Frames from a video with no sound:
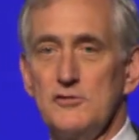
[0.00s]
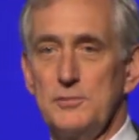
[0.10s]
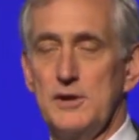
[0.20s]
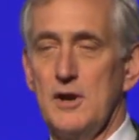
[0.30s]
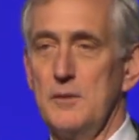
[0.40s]
of
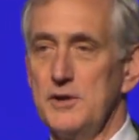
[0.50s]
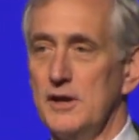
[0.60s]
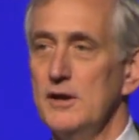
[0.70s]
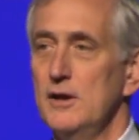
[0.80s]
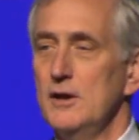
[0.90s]
becoming
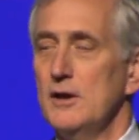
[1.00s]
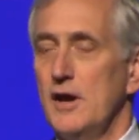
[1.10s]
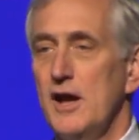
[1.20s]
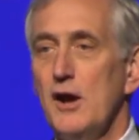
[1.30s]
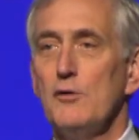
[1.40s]
a
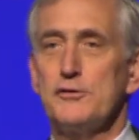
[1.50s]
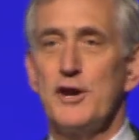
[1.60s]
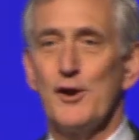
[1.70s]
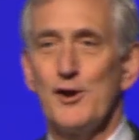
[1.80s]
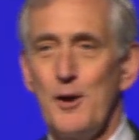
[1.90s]

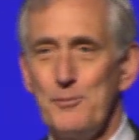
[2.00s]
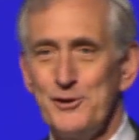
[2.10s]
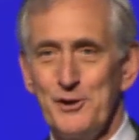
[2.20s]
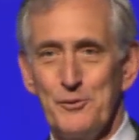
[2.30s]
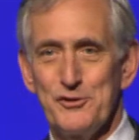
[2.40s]
healthcare
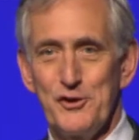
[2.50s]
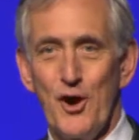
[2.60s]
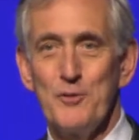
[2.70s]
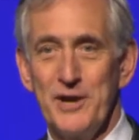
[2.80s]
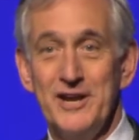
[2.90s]
company with an
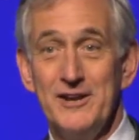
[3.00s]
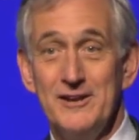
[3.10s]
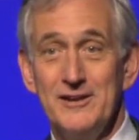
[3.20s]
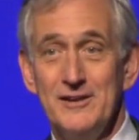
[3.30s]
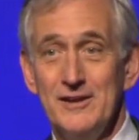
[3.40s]
army
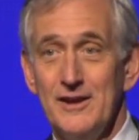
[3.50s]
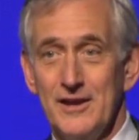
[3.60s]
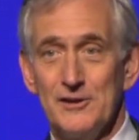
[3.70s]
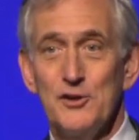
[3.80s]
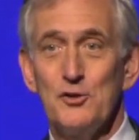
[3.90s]

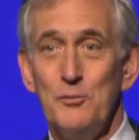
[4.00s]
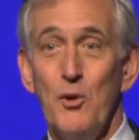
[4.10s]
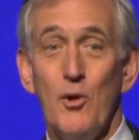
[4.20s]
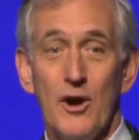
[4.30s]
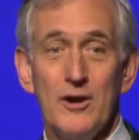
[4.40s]
and a little
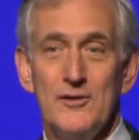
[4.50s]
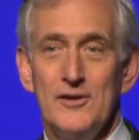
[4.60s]
more.